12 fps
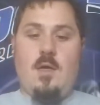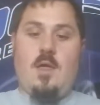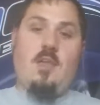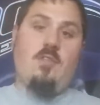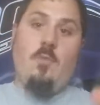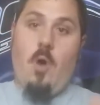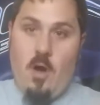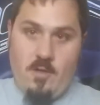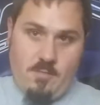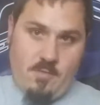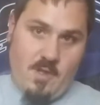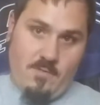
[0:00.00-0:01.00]
got some
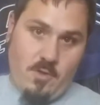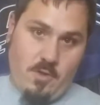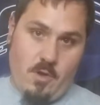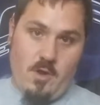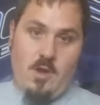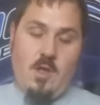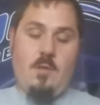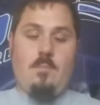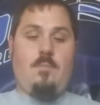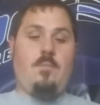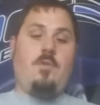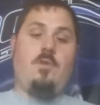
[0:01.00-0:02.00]
awesome stuff to show you today,
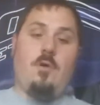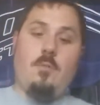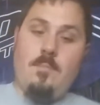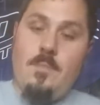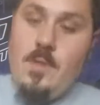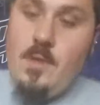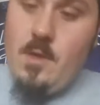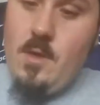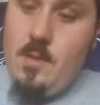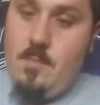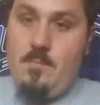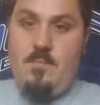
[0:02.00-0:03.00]
so
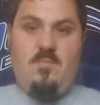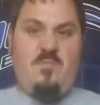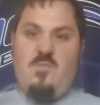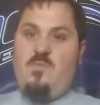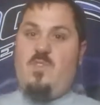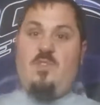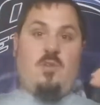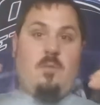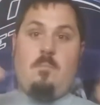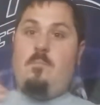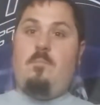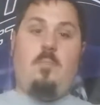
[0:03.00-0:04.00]
just gonna
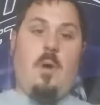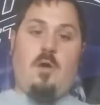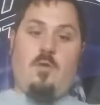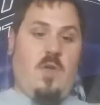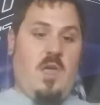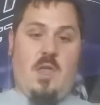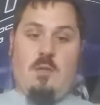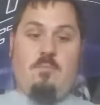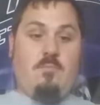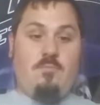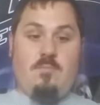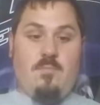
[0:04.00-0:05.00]
buckle
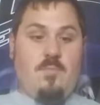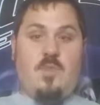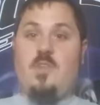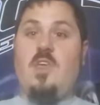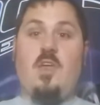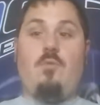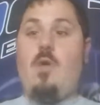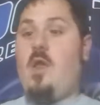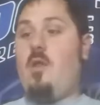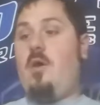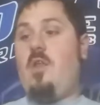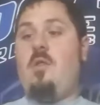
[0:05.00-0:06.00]
in, just get
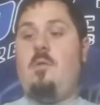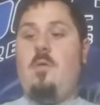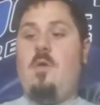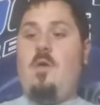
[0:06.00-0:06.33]
right on it.